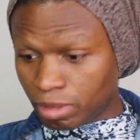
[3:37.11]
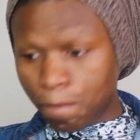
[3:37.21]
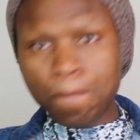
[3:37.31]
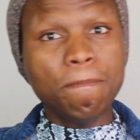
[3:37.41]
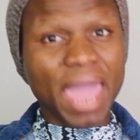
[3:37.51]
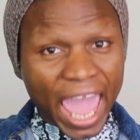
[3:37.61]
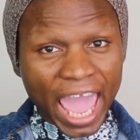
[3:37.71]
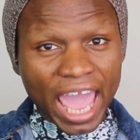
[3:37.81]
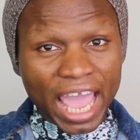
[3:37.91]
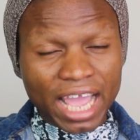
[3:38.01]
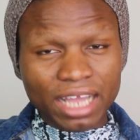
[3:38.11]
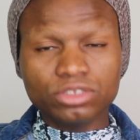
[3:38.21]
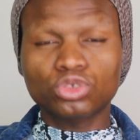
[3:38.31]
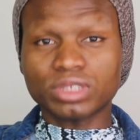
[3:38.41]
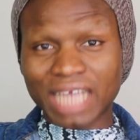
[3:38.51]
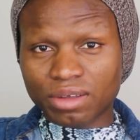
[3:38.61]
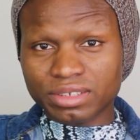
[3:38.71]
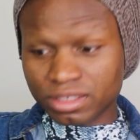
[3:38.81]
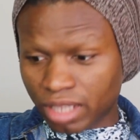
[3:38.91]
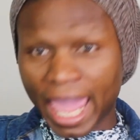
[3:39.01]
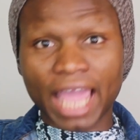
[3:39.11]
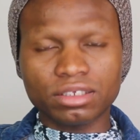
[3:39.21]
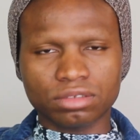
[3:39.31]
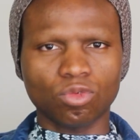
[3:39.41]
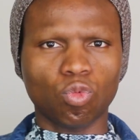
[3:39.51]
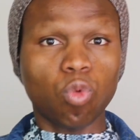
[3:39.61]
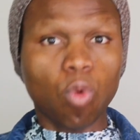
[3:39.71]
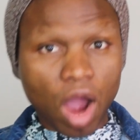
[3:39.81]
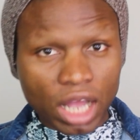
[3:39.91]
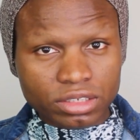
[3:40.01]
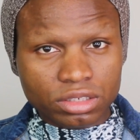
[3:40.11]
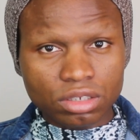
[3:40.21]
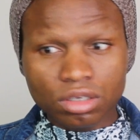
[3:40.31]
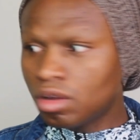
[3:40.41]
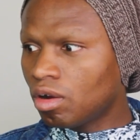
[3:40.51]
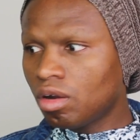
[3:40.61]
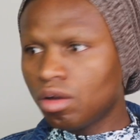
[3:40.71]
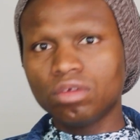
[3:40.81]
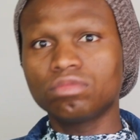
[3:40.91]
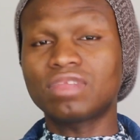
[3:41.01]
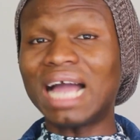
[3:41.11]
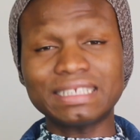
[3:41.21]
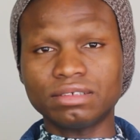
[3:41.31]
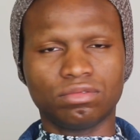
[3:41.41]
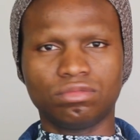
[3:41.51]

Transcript: may 2008 what that